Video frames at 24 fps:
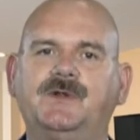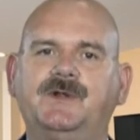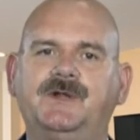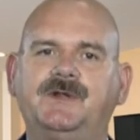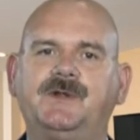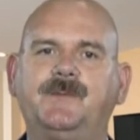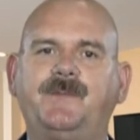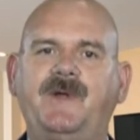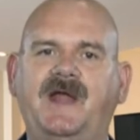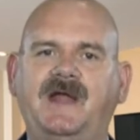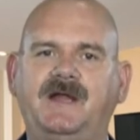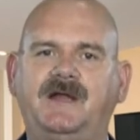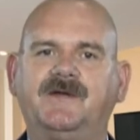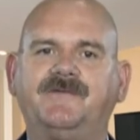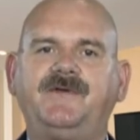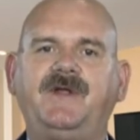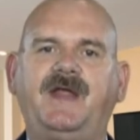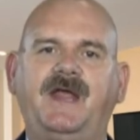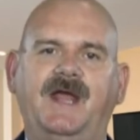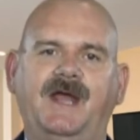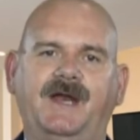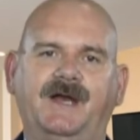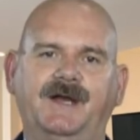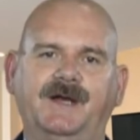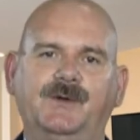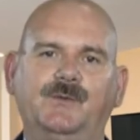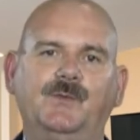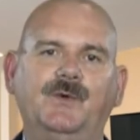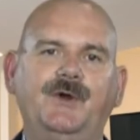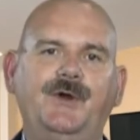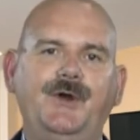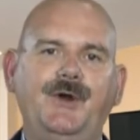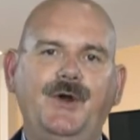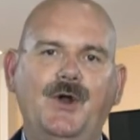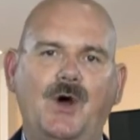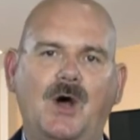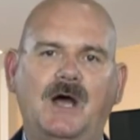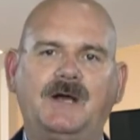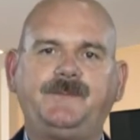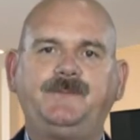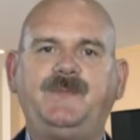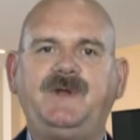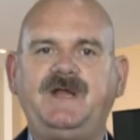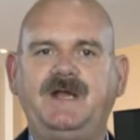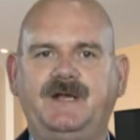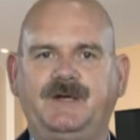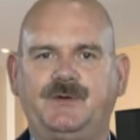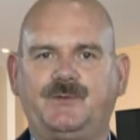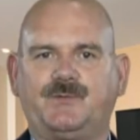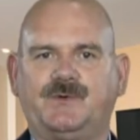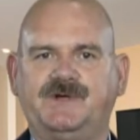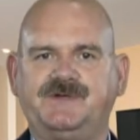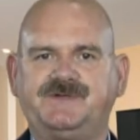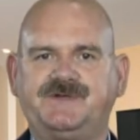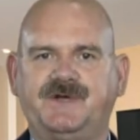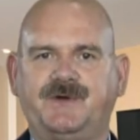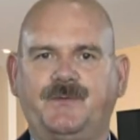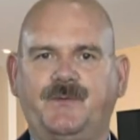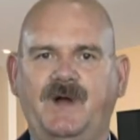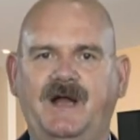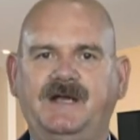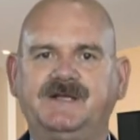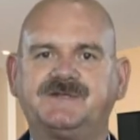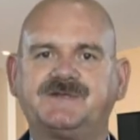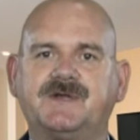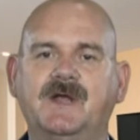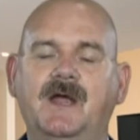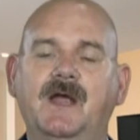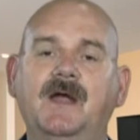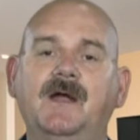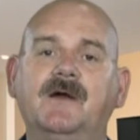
that the Bank of Canada would not be increasing rates